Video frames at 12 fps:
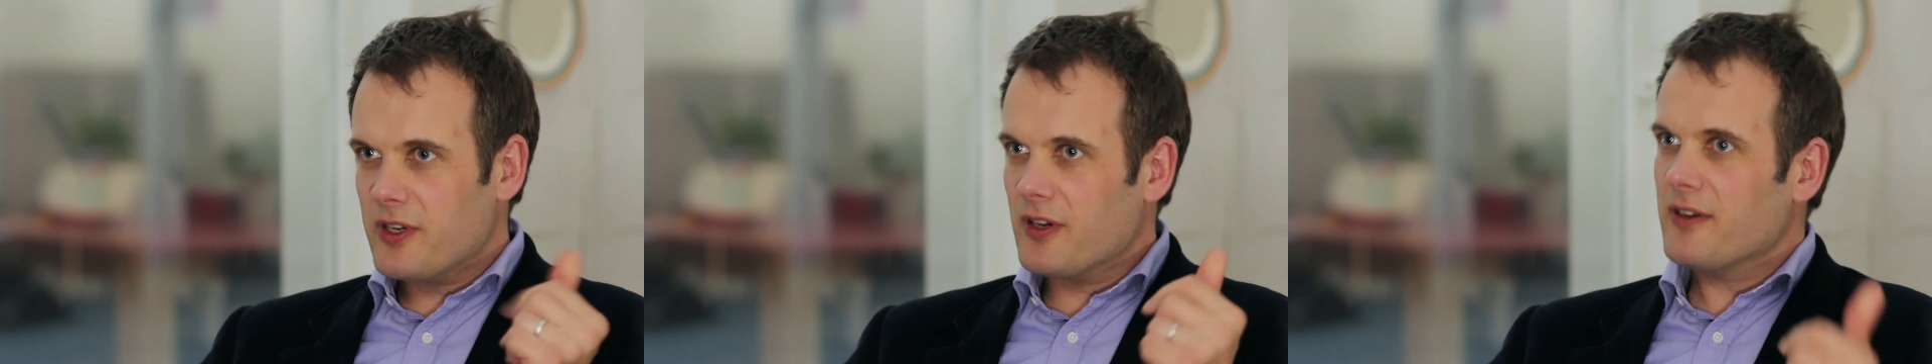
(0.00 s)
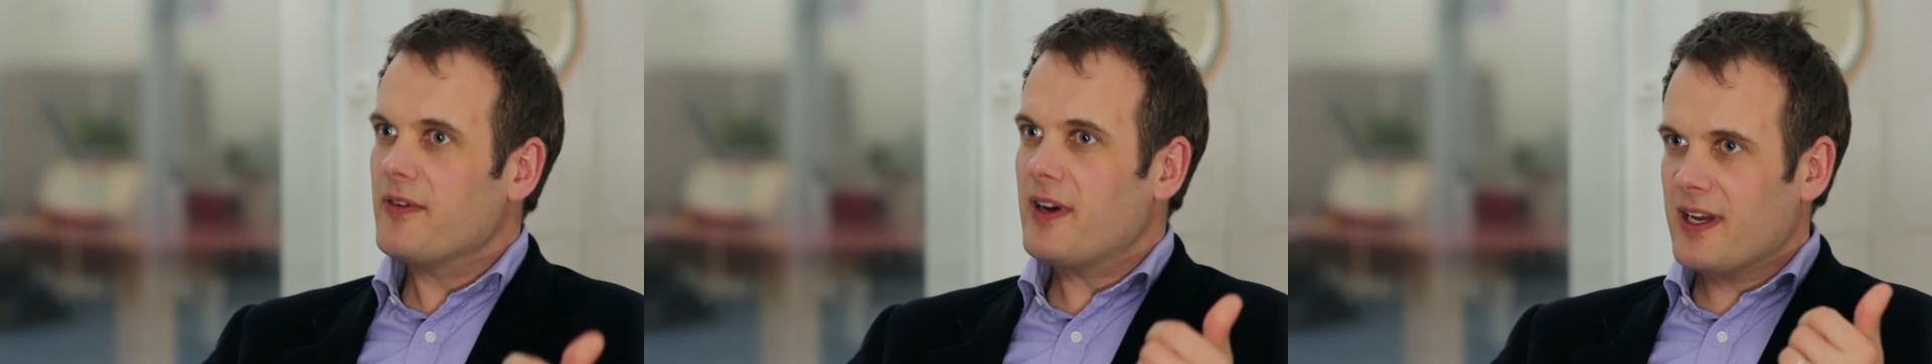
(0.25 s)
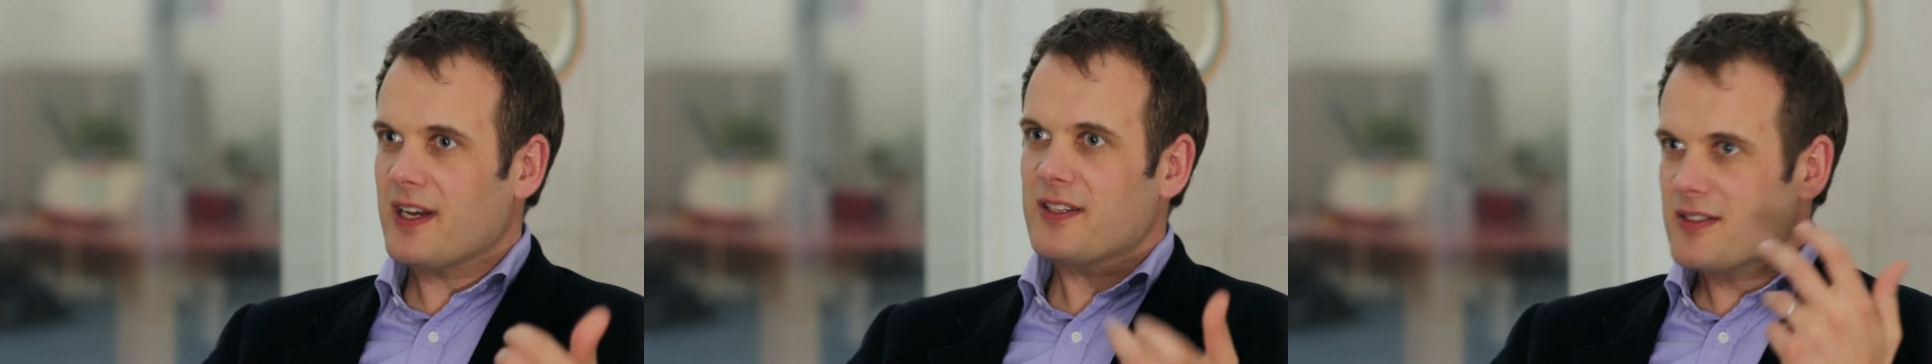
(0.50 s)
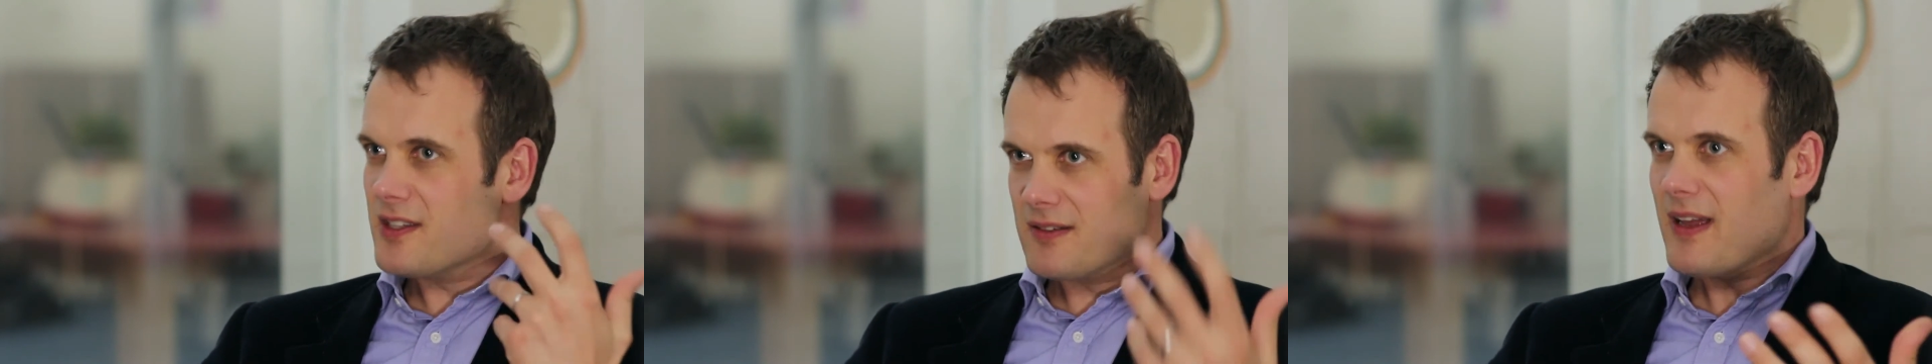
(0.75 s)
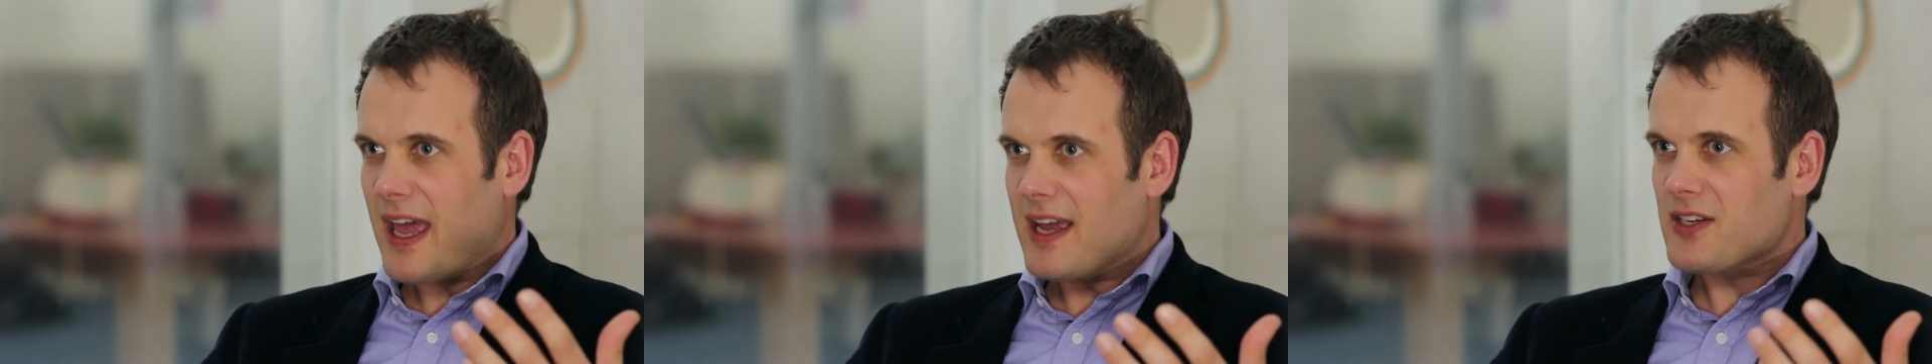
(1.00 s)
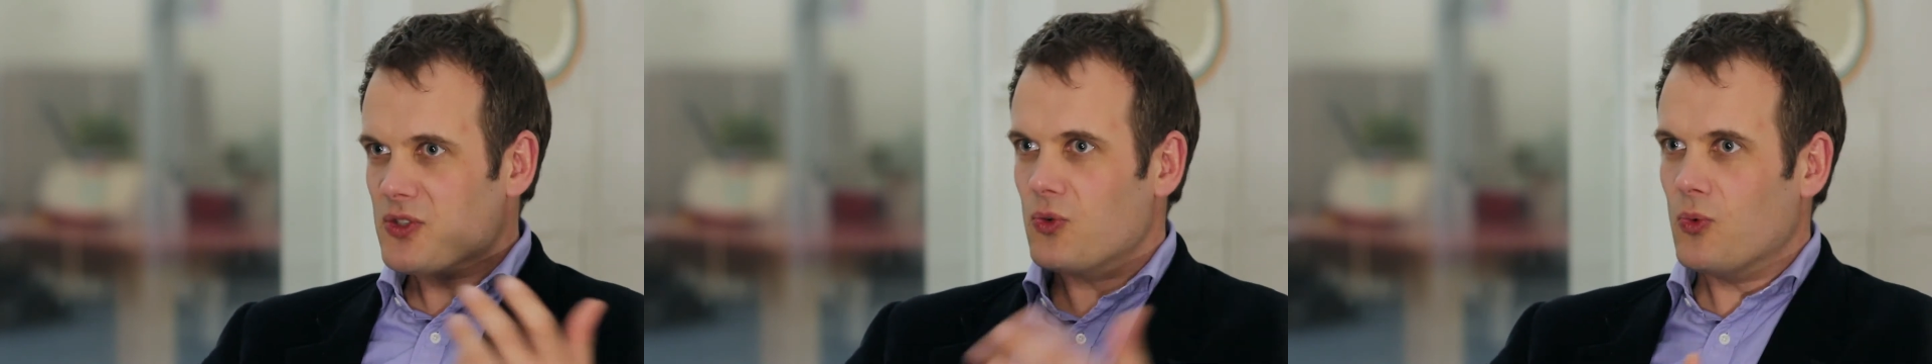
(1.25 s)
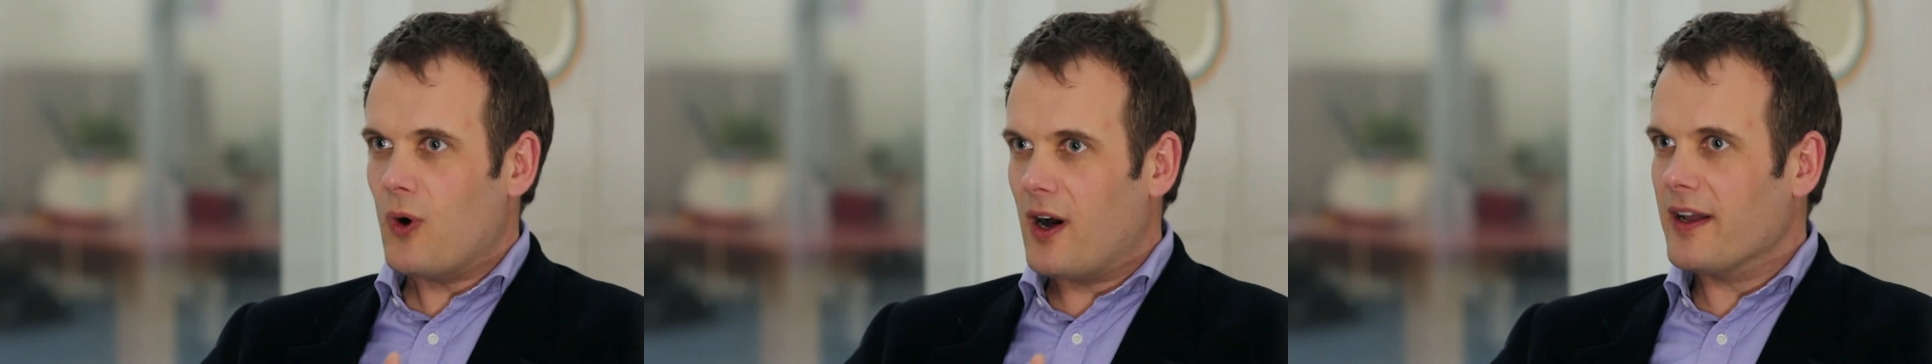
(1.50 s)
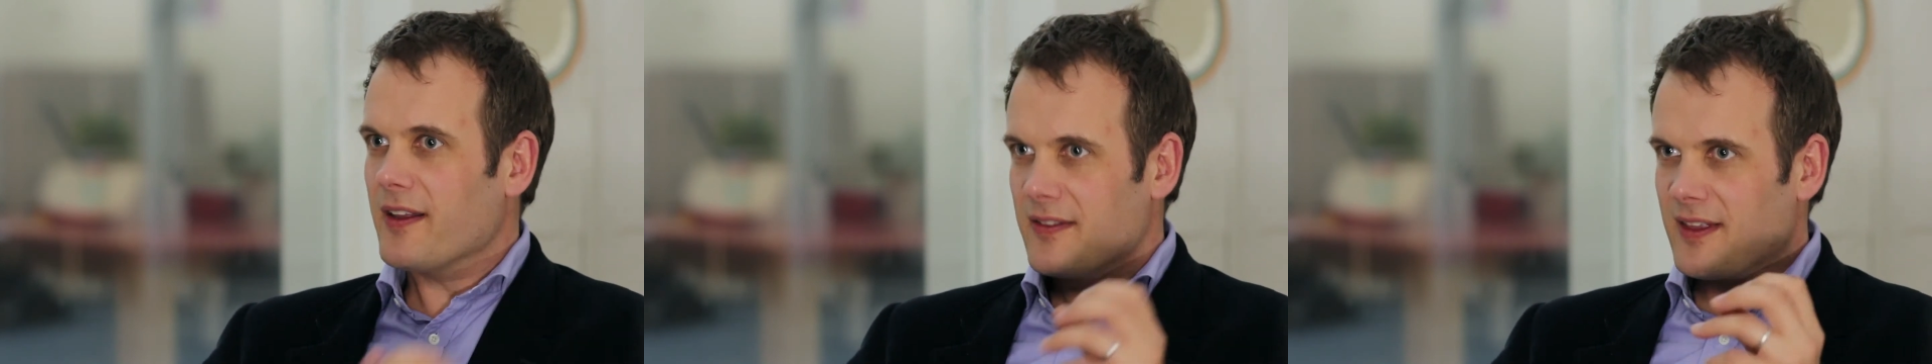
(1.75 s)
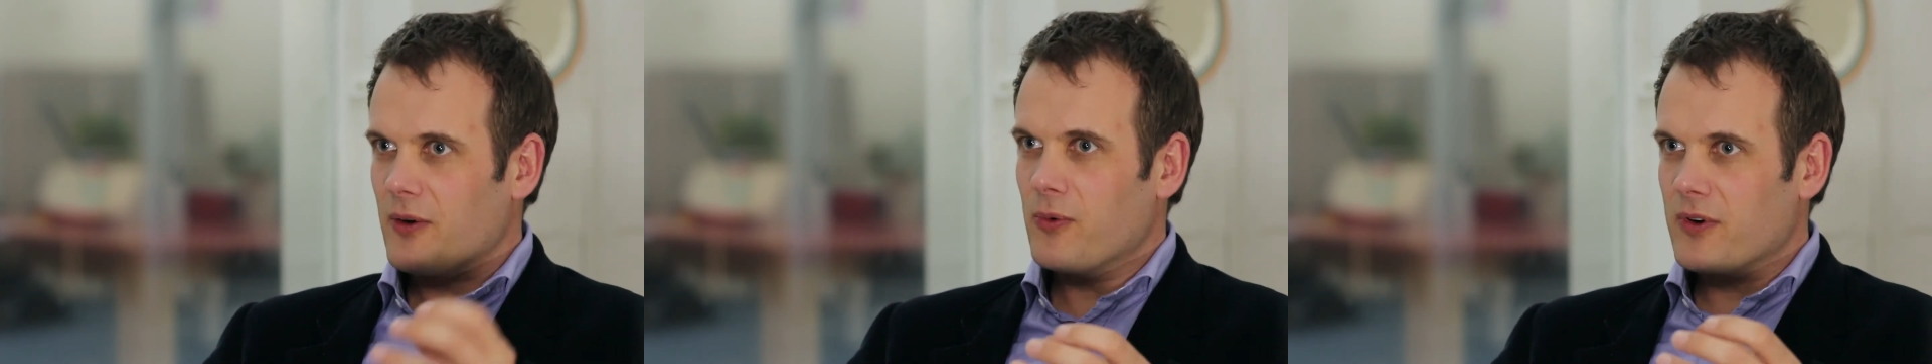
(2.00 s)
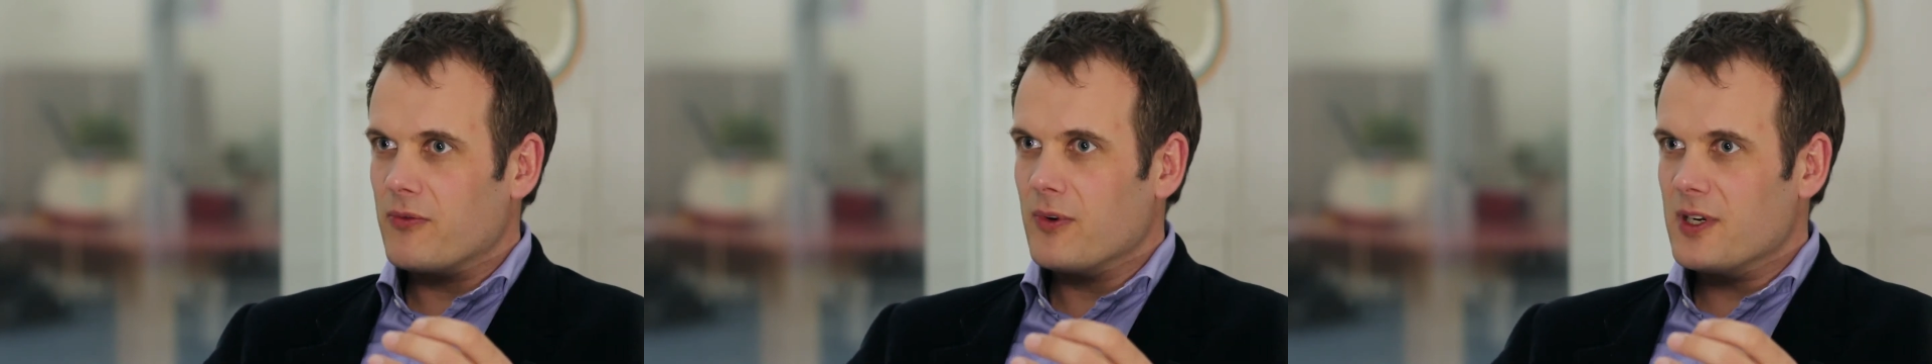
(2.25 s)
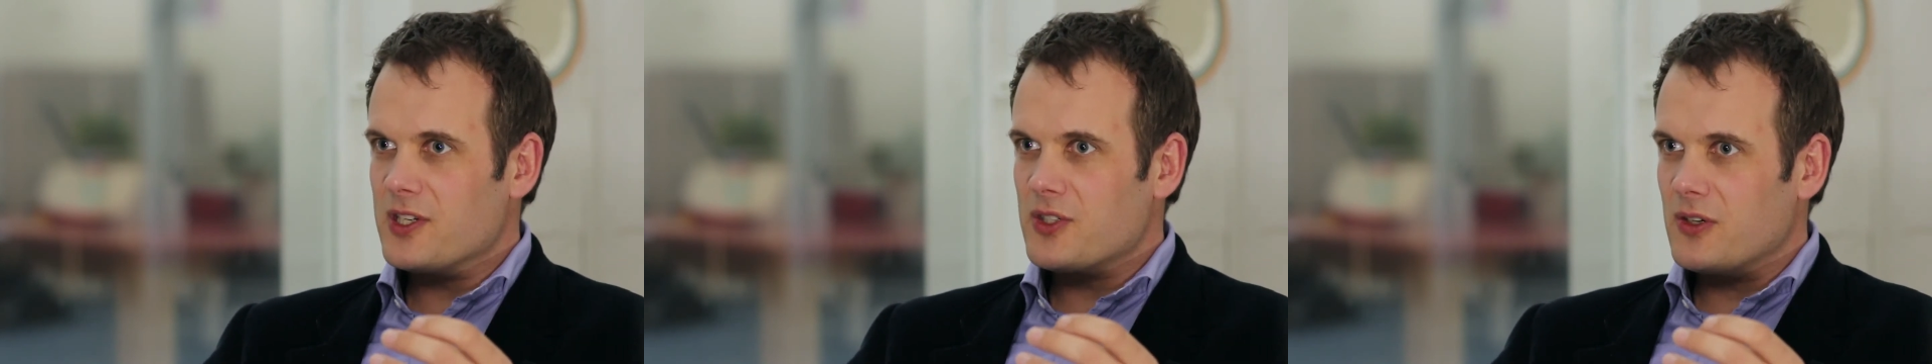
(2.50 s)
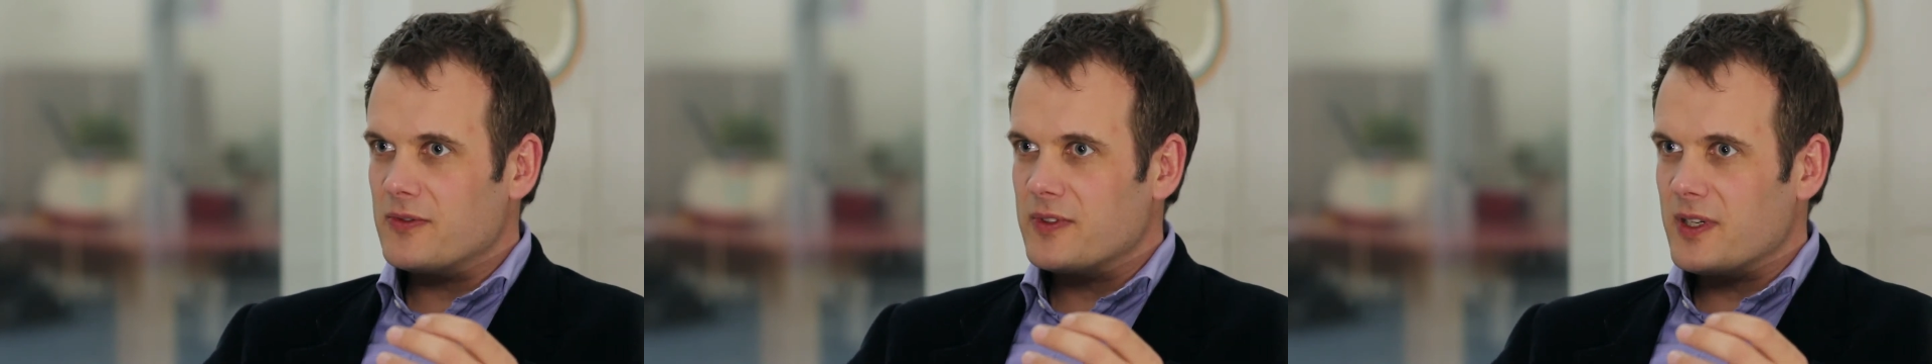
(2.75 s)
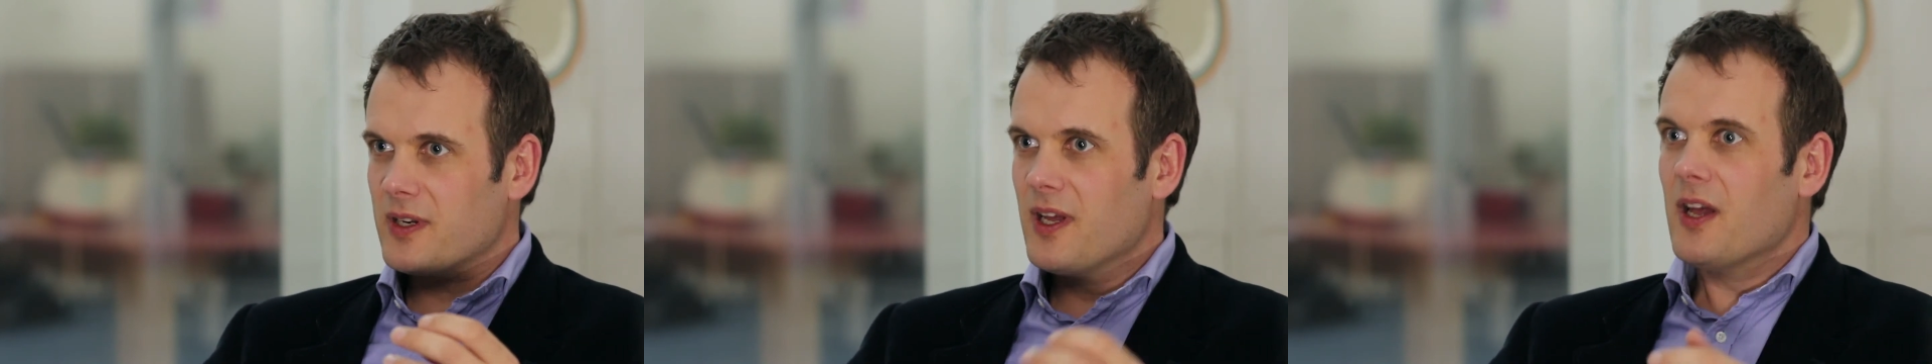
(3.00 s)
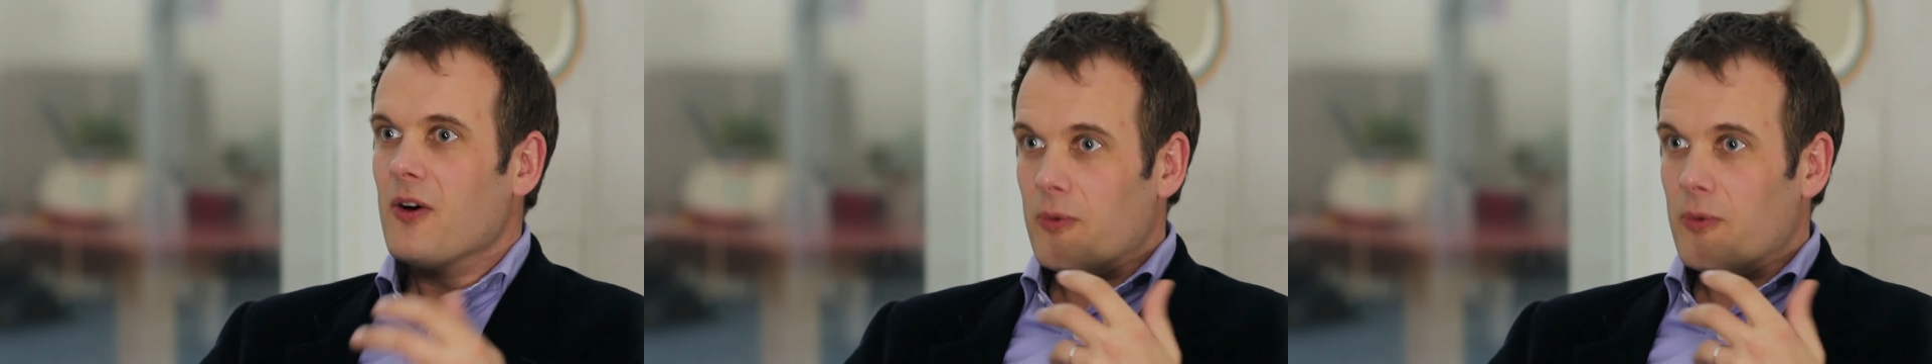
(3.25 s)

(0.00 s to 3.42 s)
you know, if I had X or Y, that would have really solved it.